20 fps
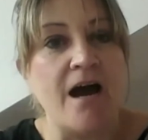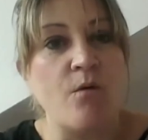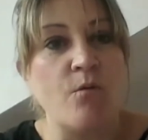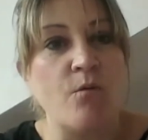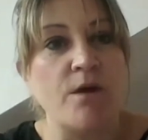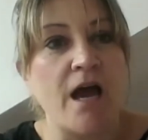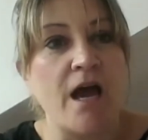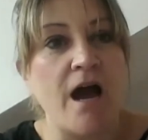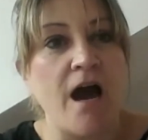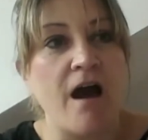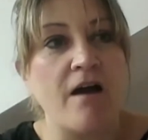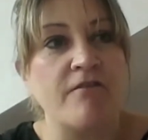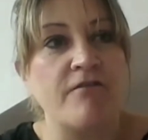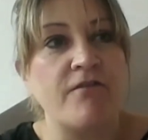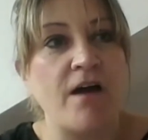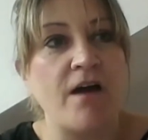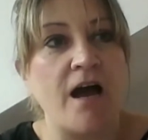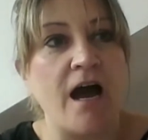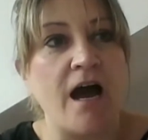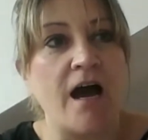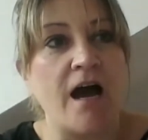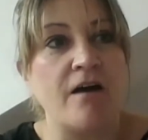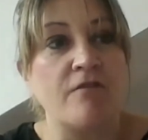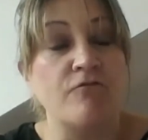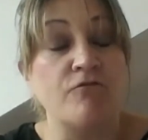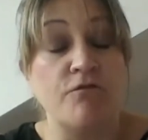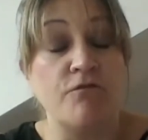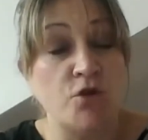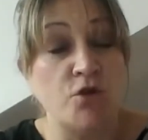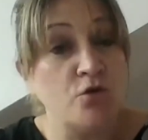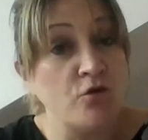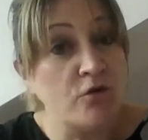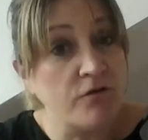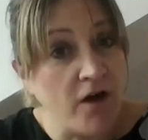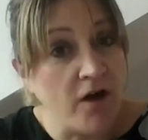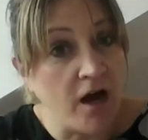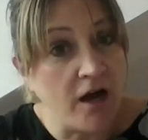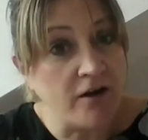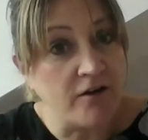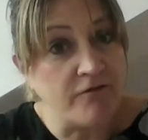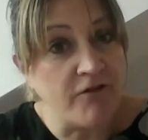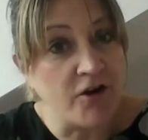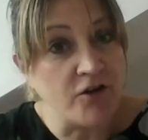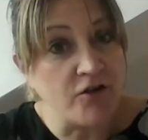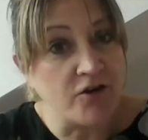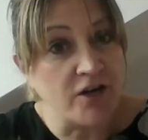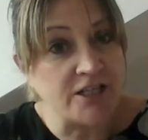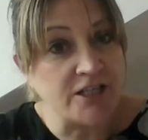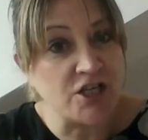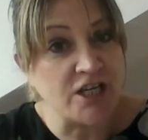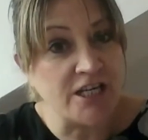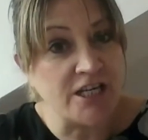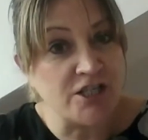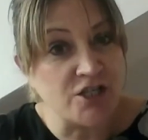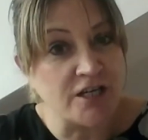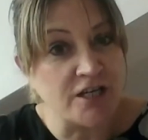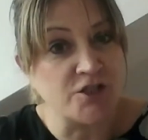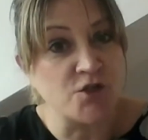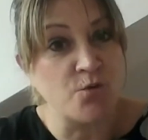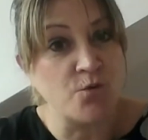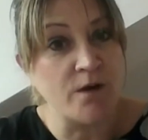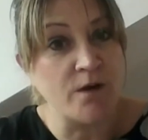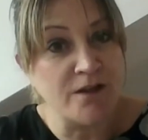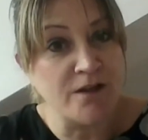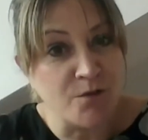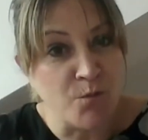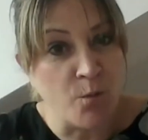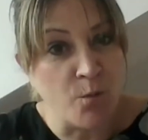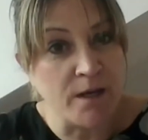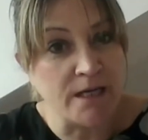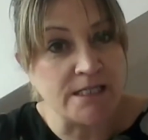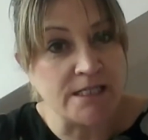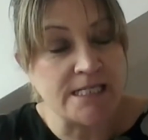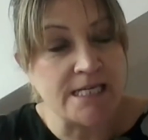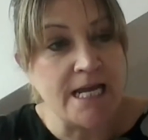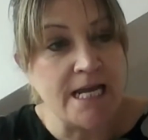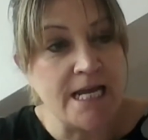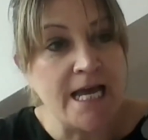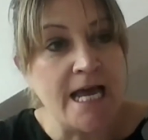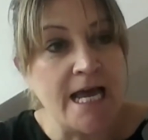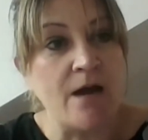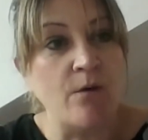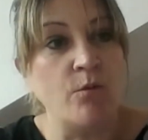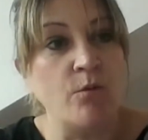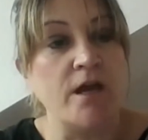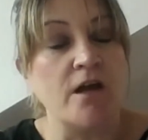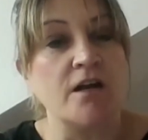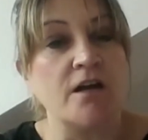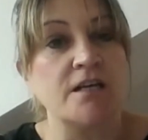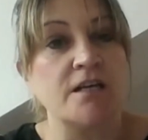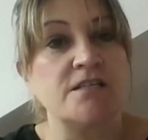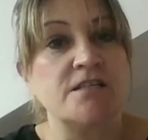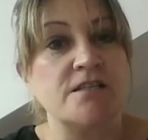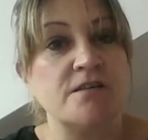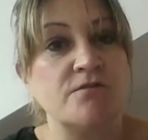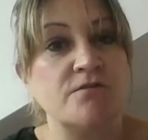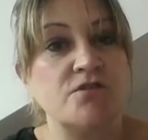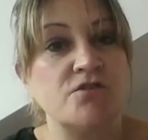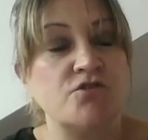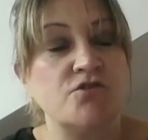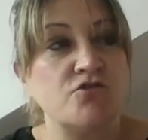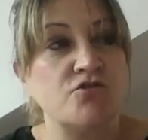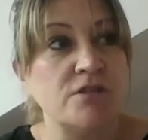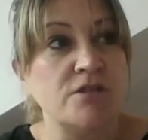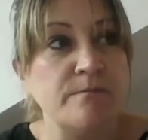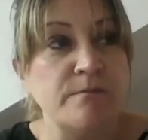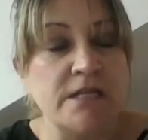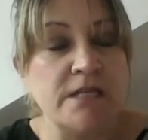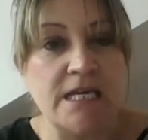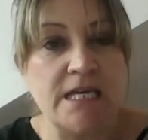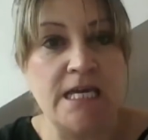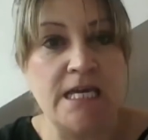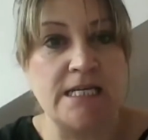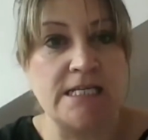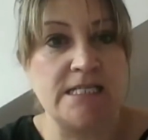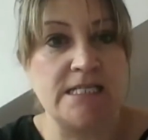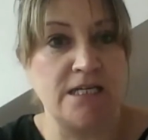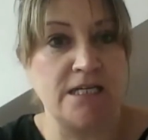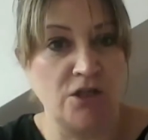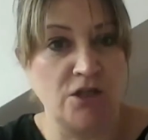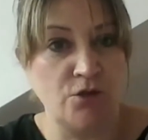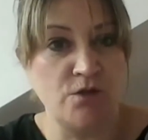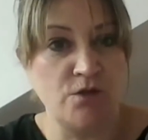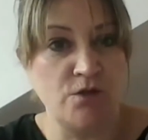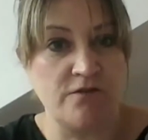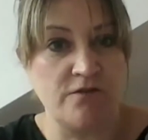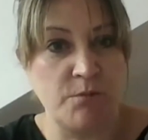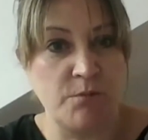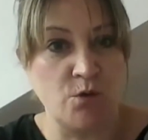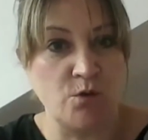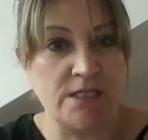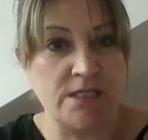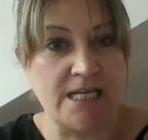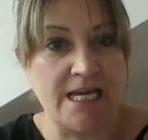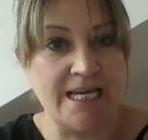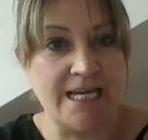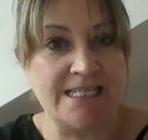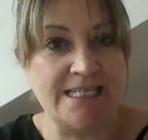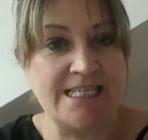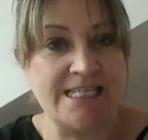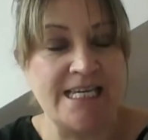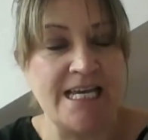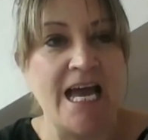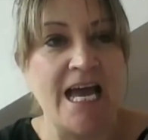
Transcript: We have a review of higher and further education underway at the moment. We are extremely keen it's an inclusive process